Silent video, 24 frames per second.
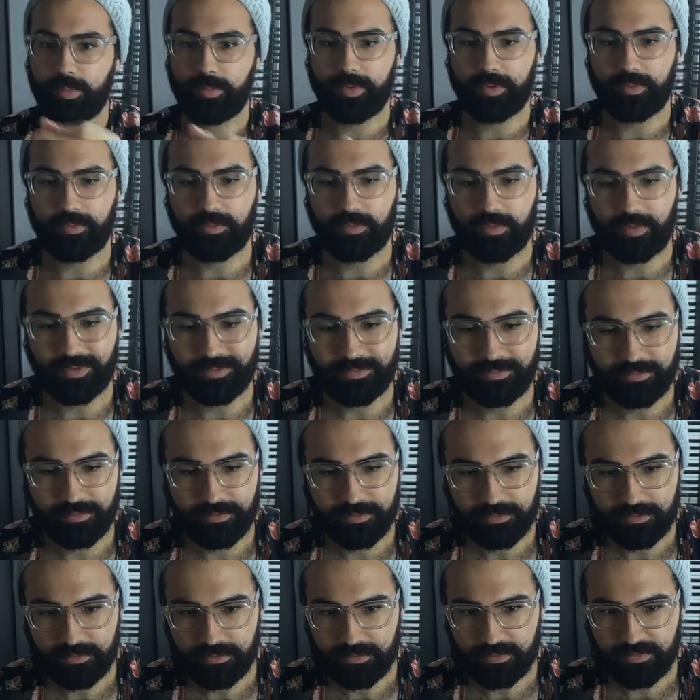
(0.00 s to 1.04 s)
band.
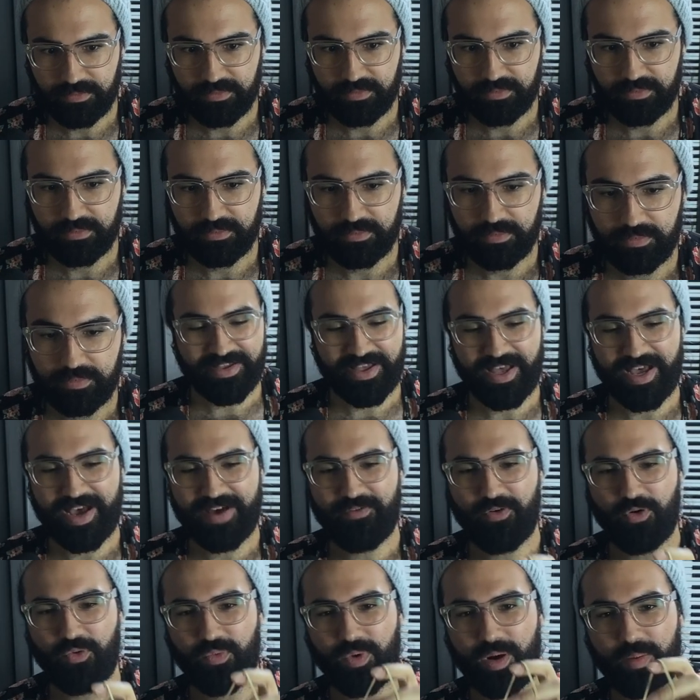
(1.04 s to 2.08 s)
I have
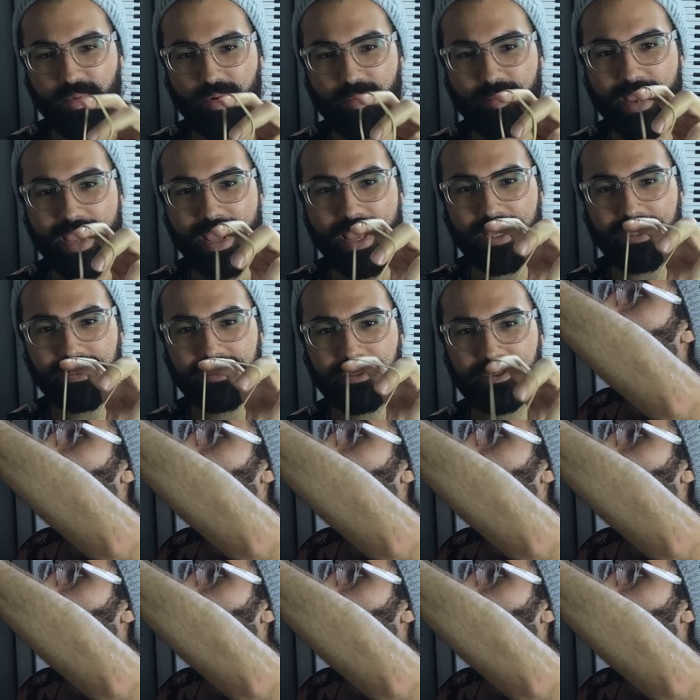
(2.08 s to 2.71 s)
a rubber band.